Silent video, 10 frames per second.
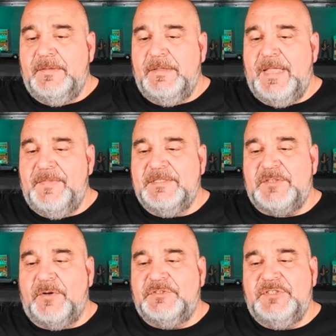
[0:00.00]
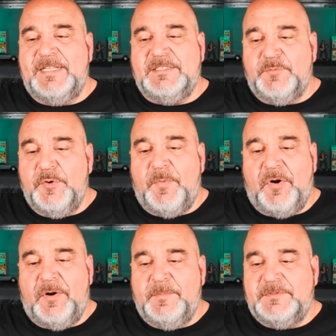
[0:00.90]
And this stars Jason
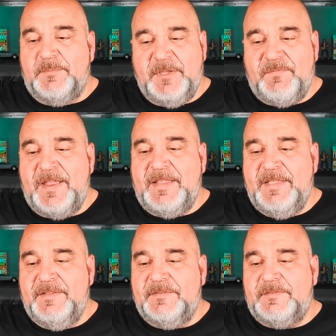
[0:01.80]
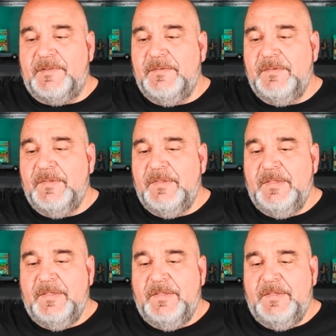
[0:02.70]
Rhubarb, a big fan of his.
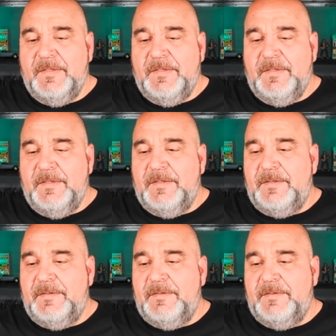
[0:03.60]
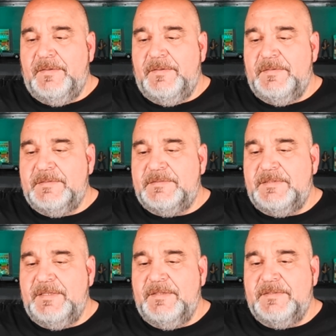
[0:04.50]
Let's
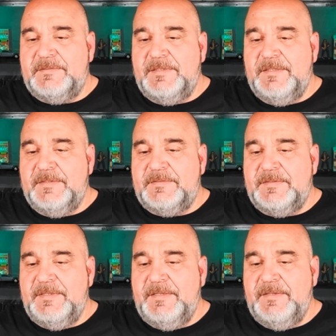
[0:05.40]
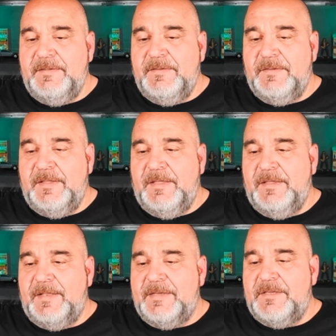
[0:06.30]
see.
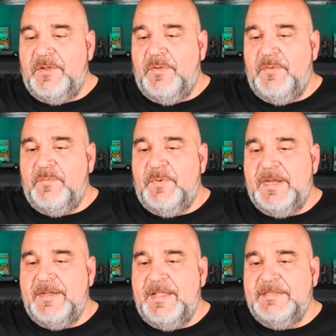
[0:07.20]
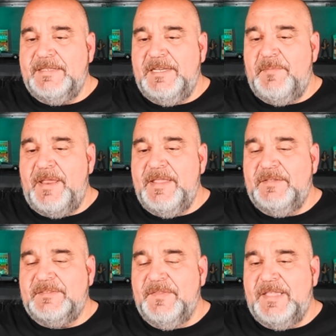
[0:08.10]
And I don't recognize anybody
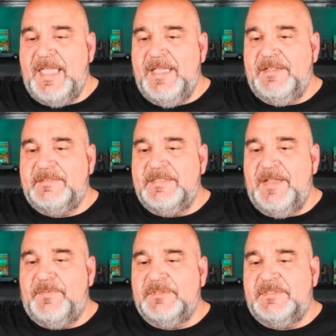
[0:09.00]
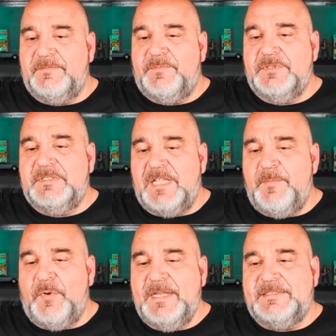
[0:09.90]
else in the cast. Now, for
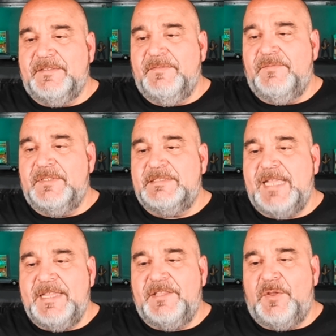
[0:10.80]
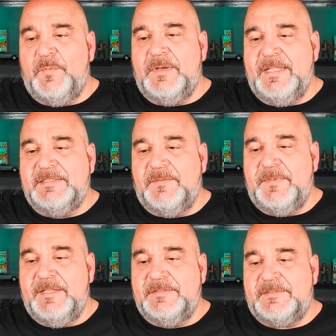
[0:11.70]
some reason, the standalone release of
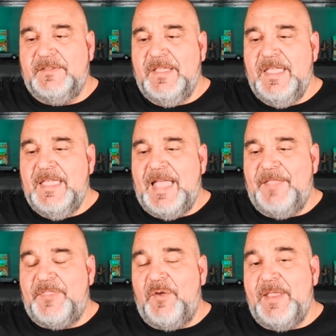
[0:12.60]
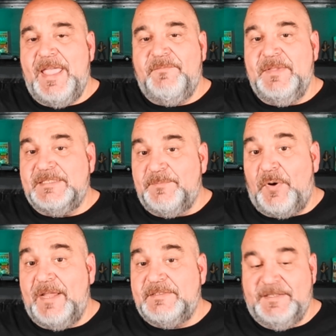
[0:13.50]
this, I thought had Vincent
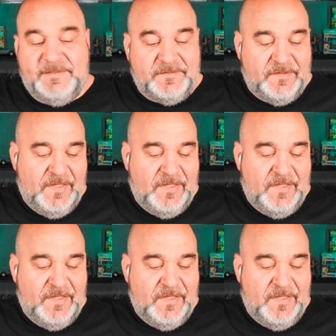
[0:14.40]
Price in it.